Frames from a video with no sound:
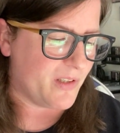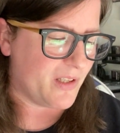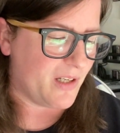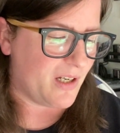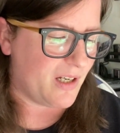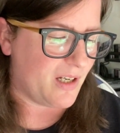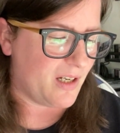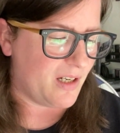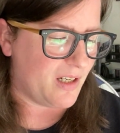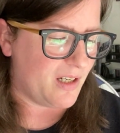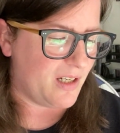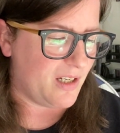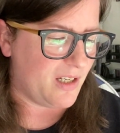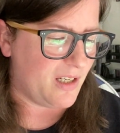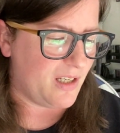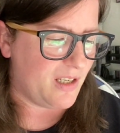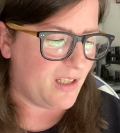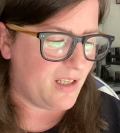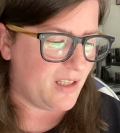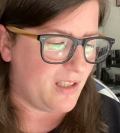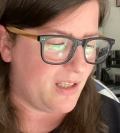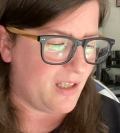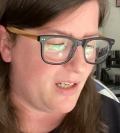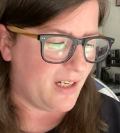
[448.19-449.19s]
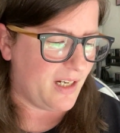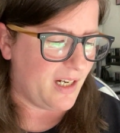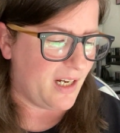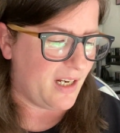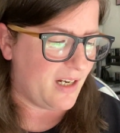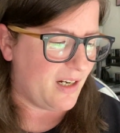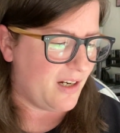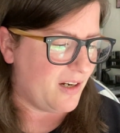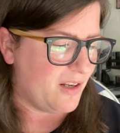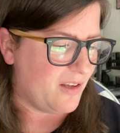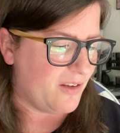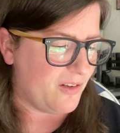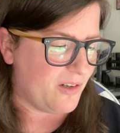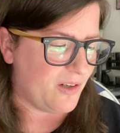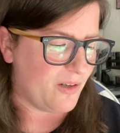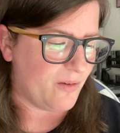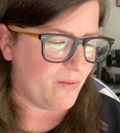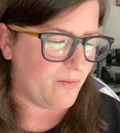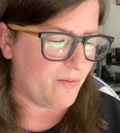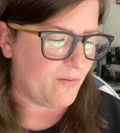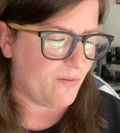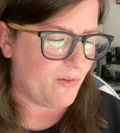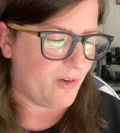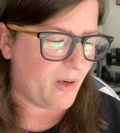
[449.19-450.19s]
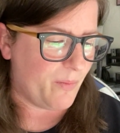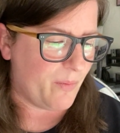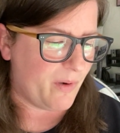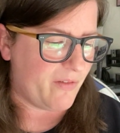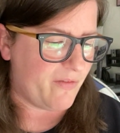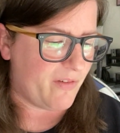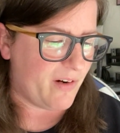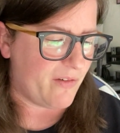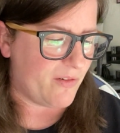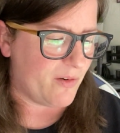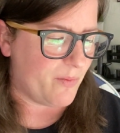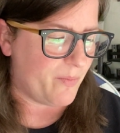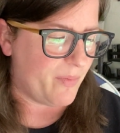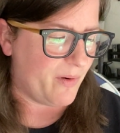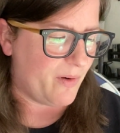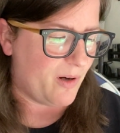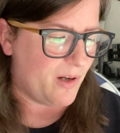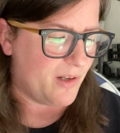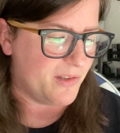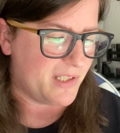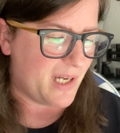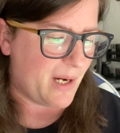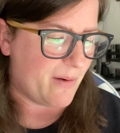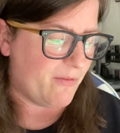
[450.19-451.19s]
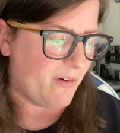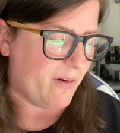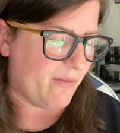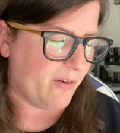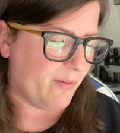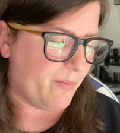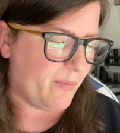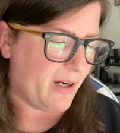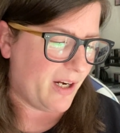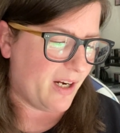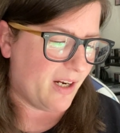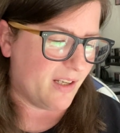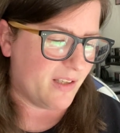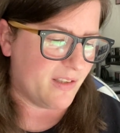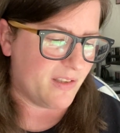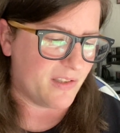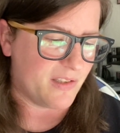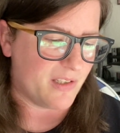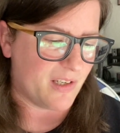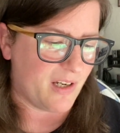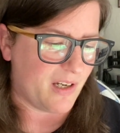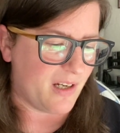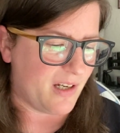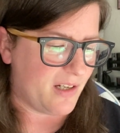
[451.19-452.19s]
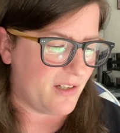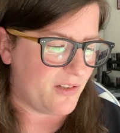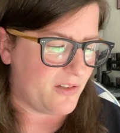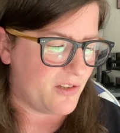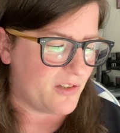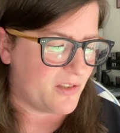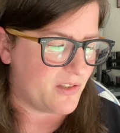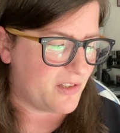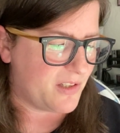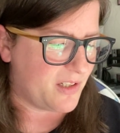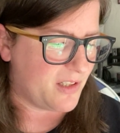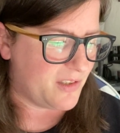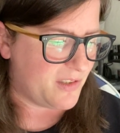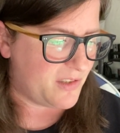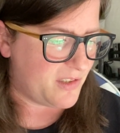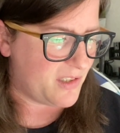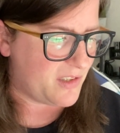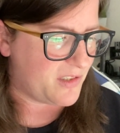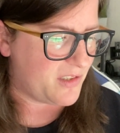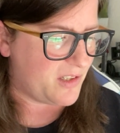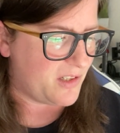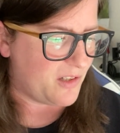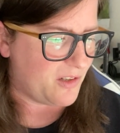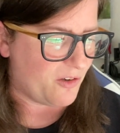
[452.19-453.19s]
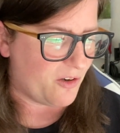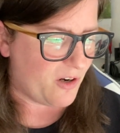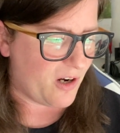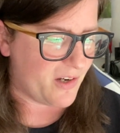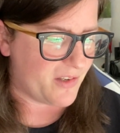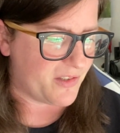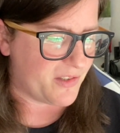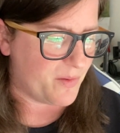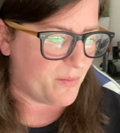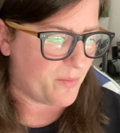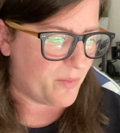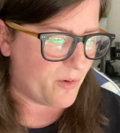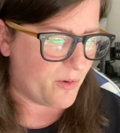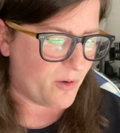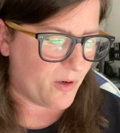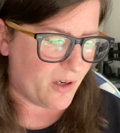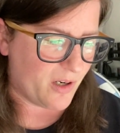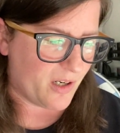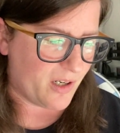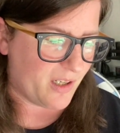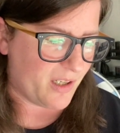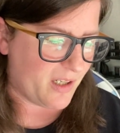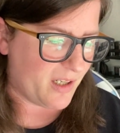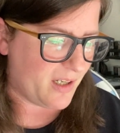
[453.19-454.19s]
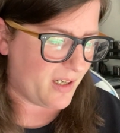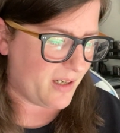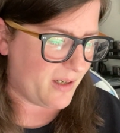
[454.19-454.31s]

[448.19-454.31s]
Again, another one of my favorite all-time favorite bands. Just consistent across the board.